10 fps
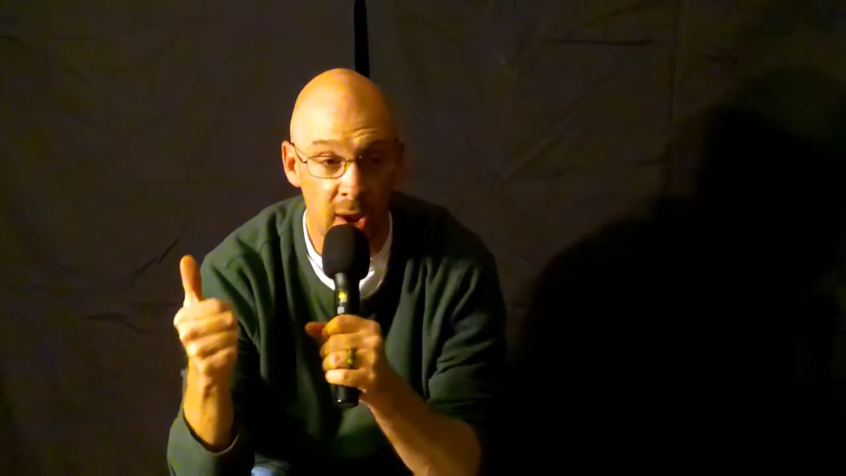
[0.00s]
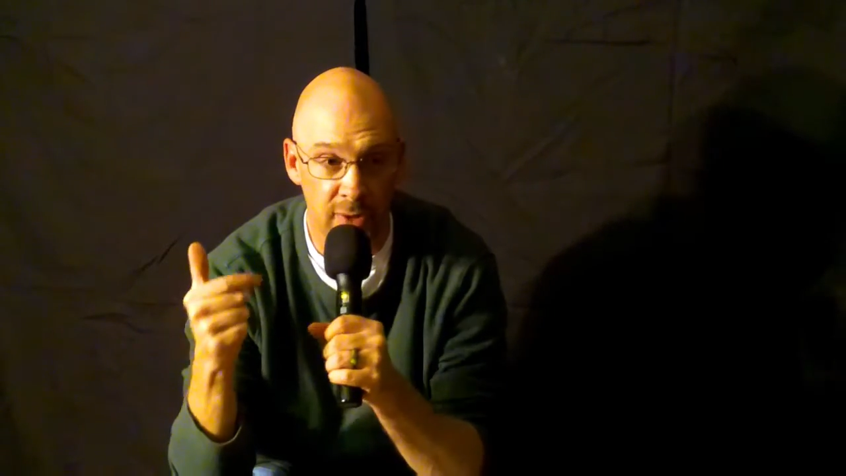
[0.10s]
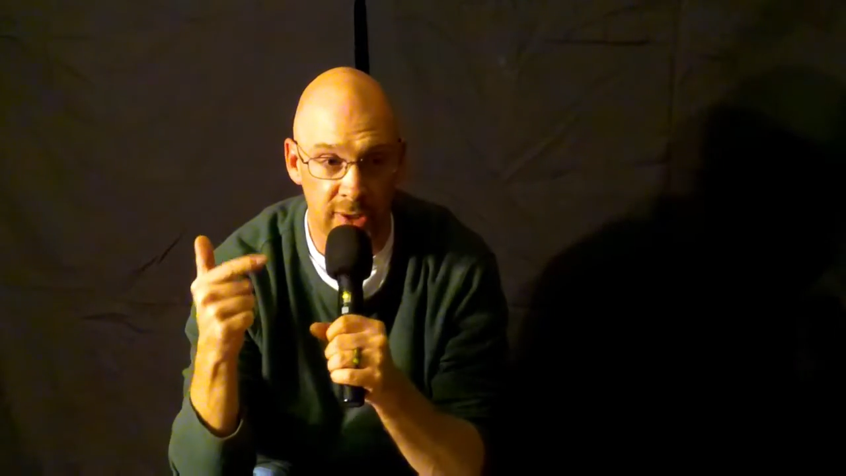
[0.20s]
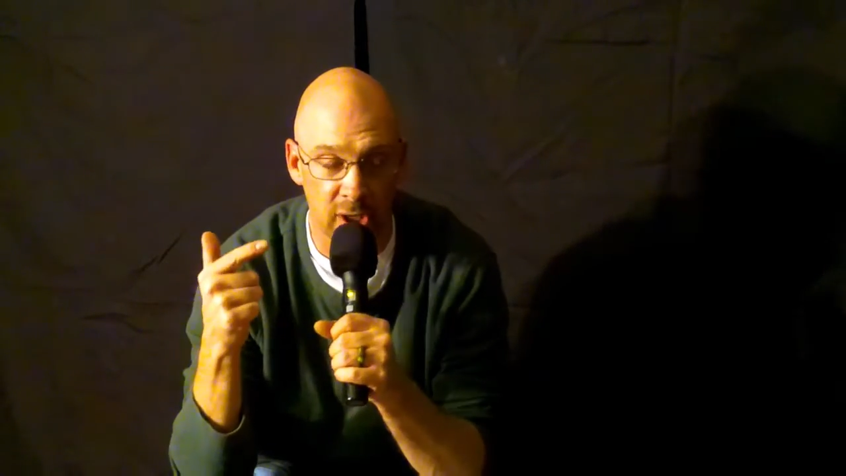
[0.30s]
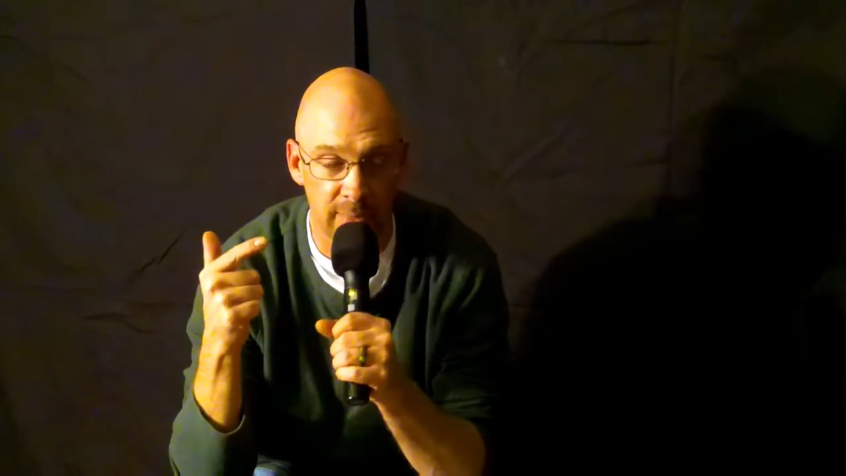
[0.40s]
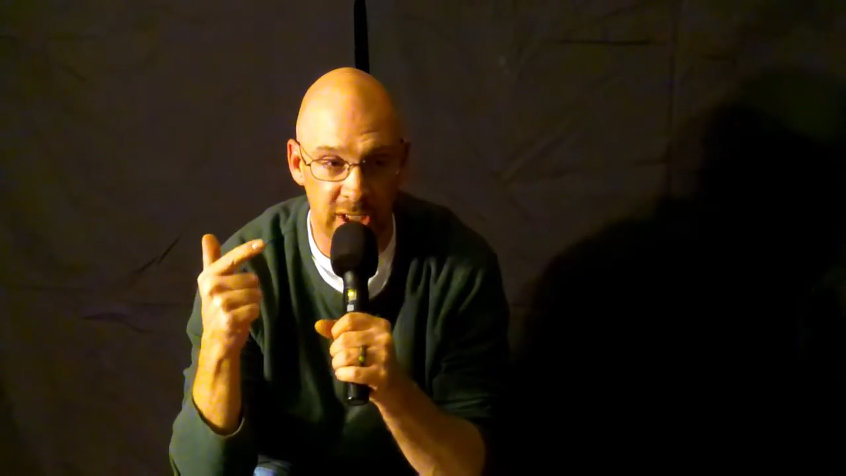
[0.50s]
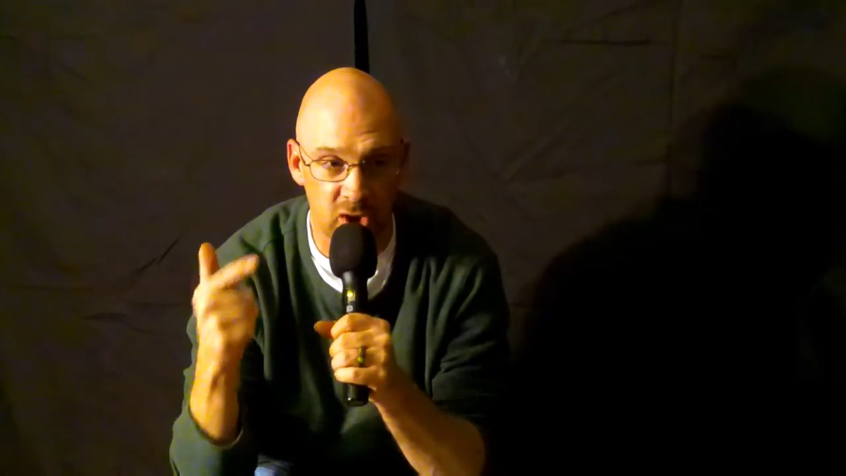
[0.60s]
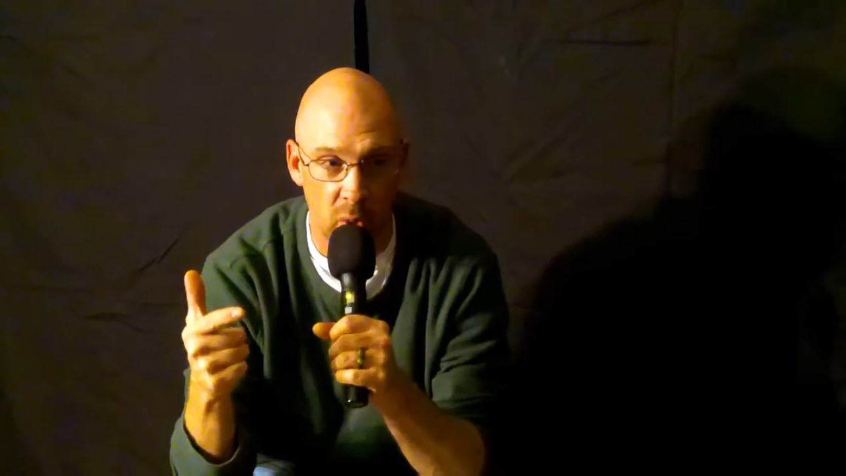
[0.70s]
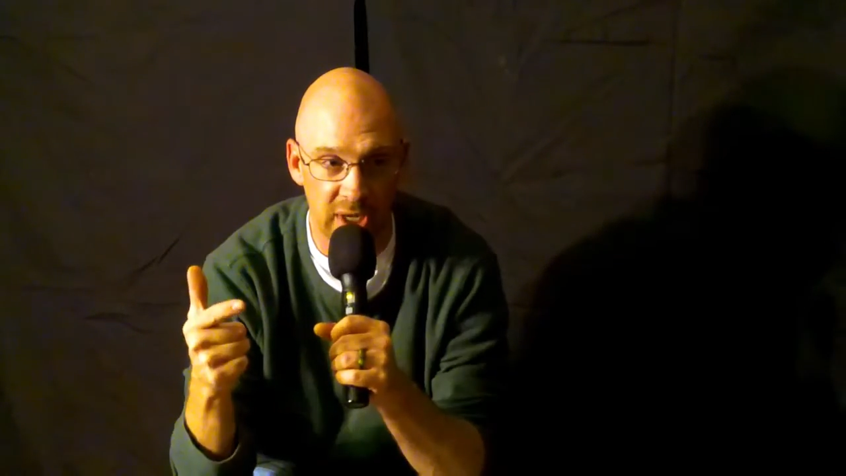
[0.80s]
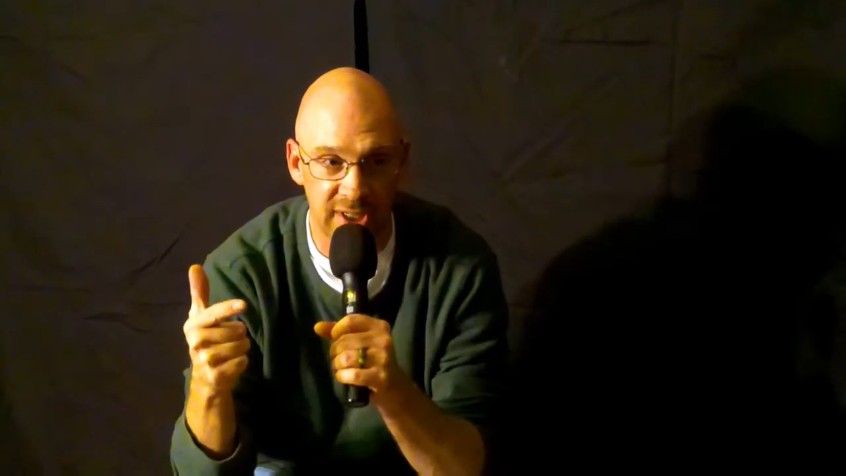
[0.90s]
there's going to be
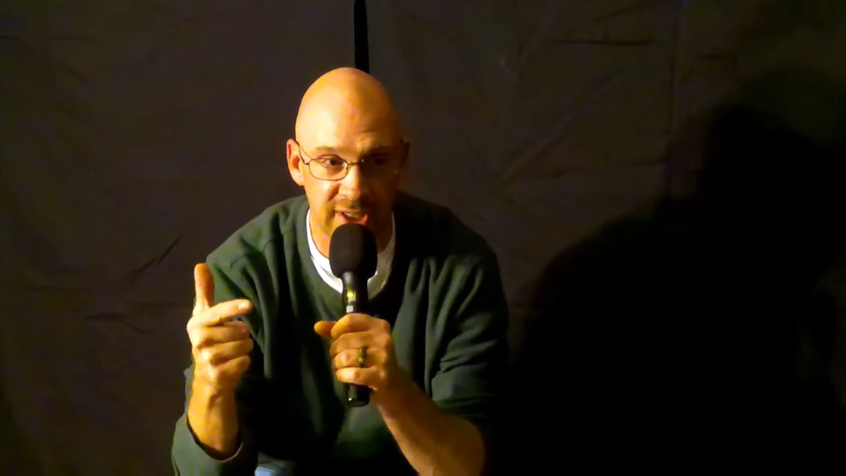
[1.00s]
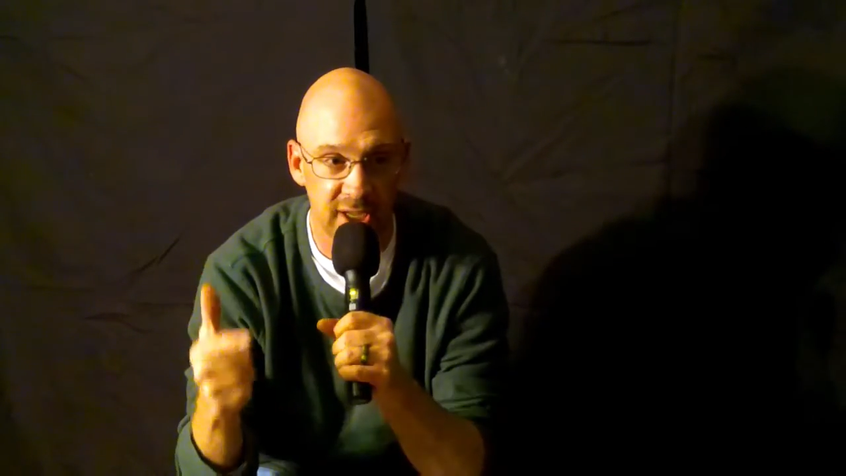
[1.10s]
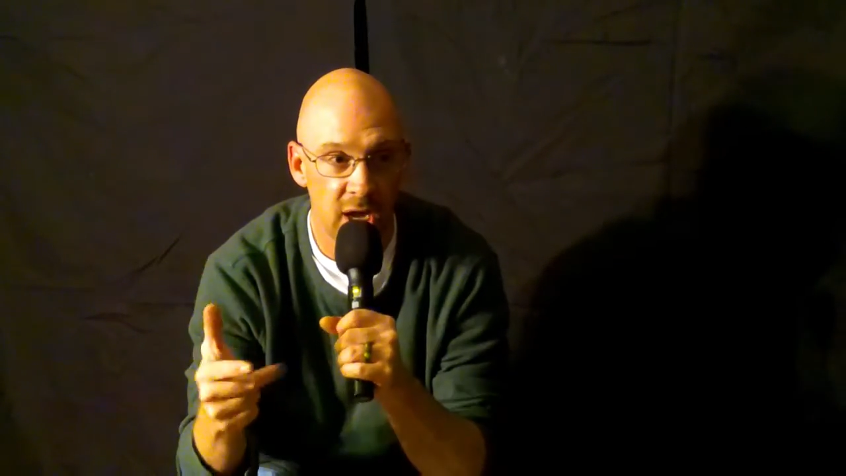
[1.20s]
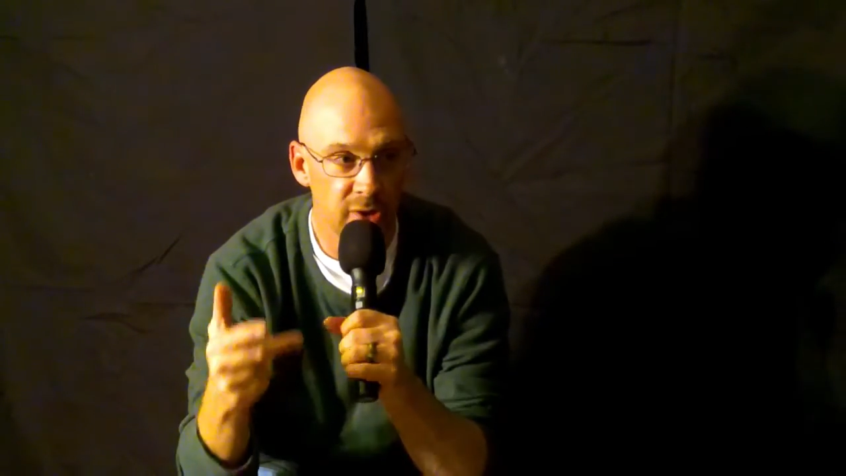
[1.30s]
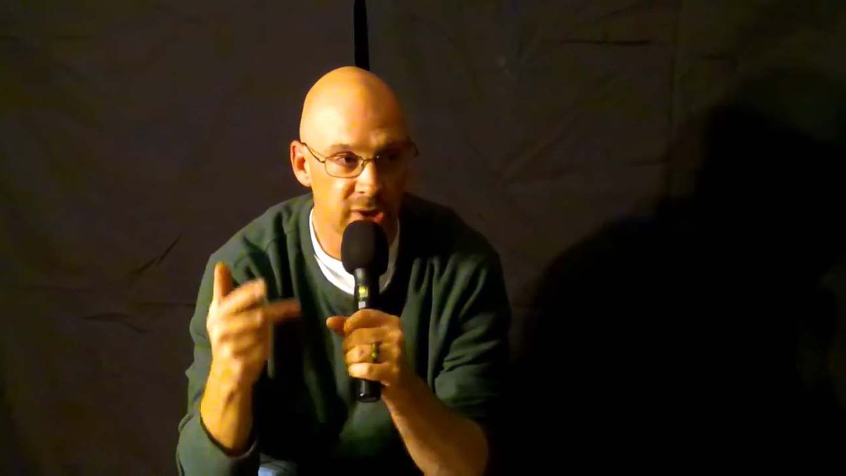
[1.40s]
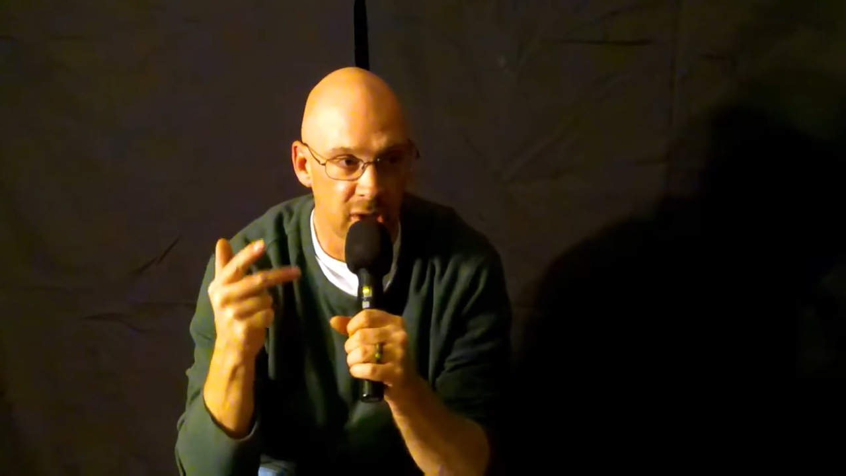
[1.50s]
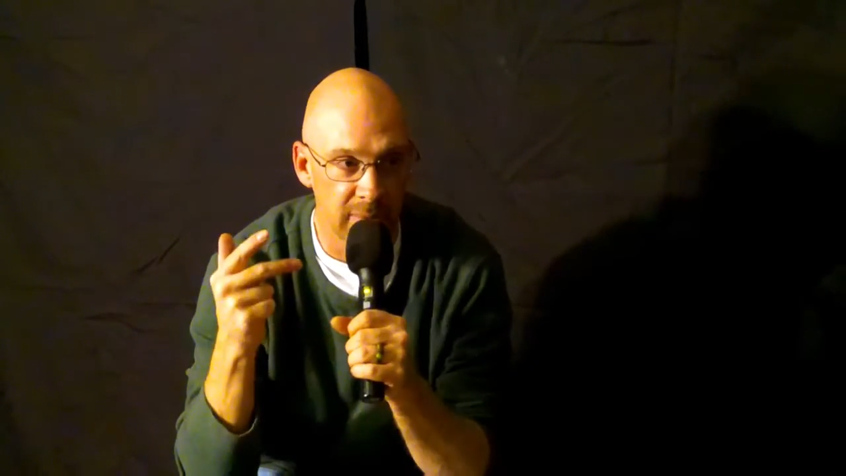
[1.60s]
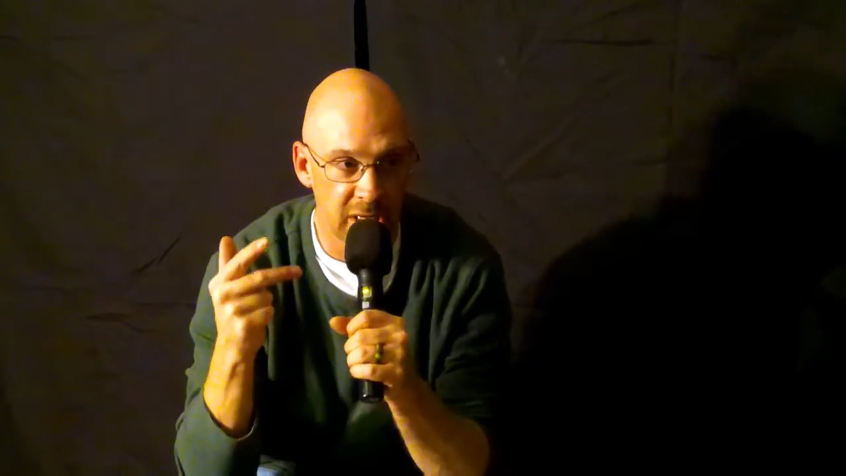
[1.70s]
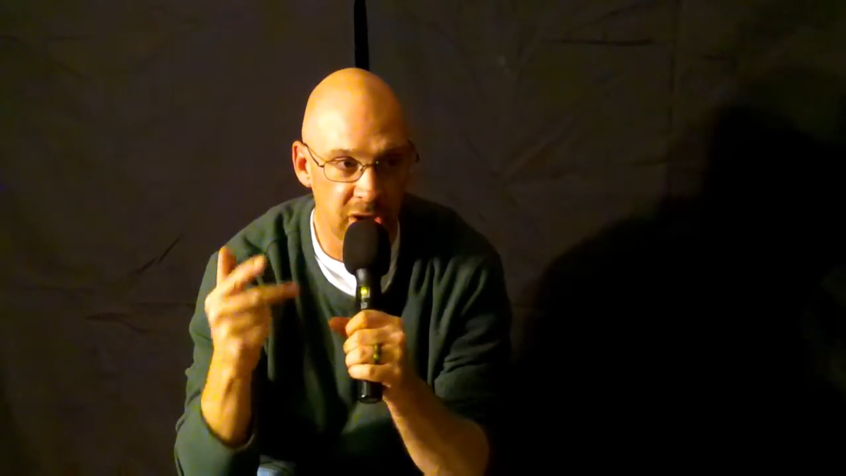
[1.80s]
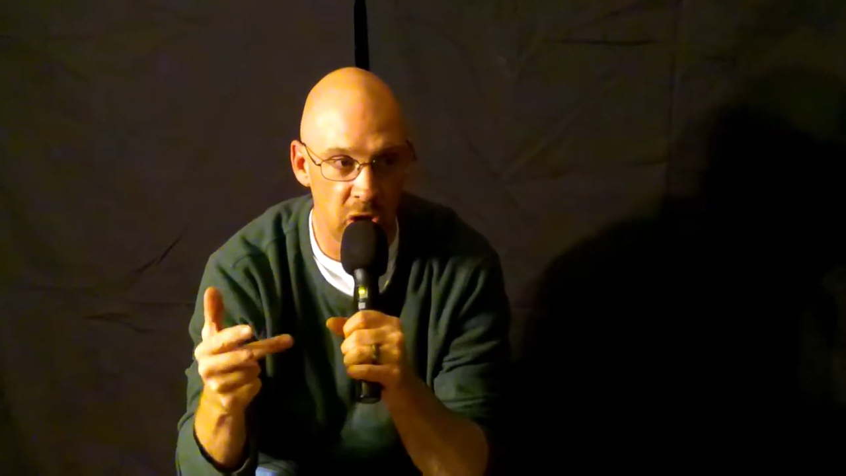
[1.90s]
twists, there's going to
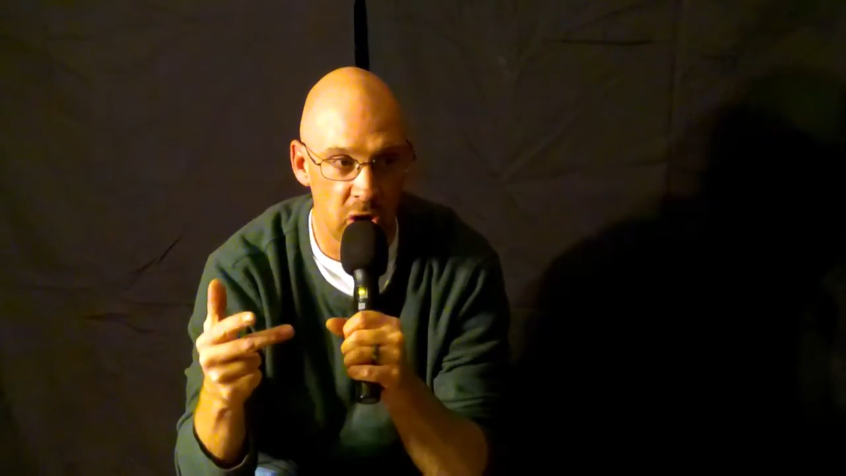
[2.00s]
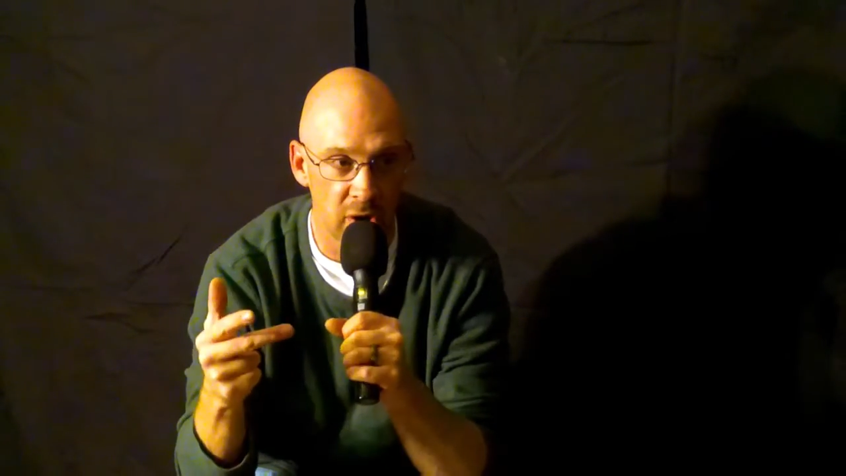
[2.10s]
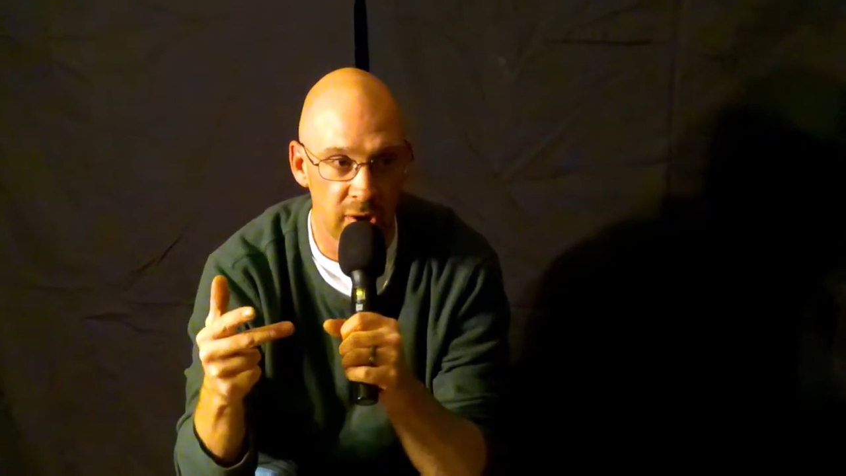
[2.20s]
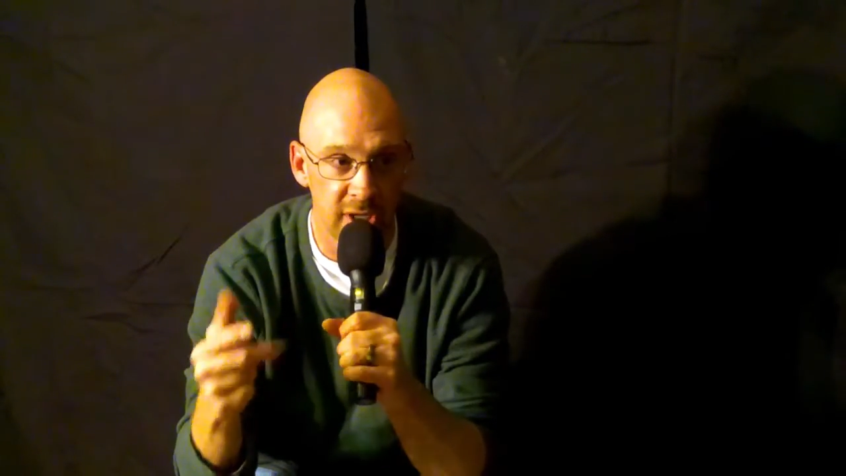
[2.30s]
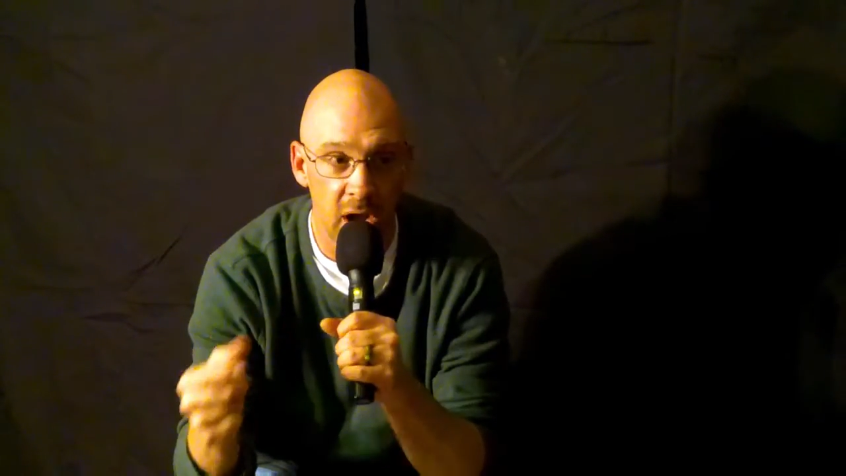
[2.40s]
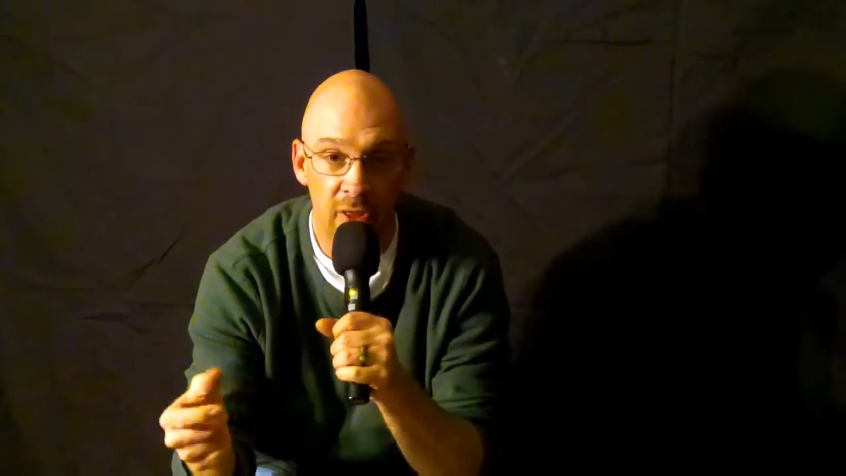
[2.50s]
be turns,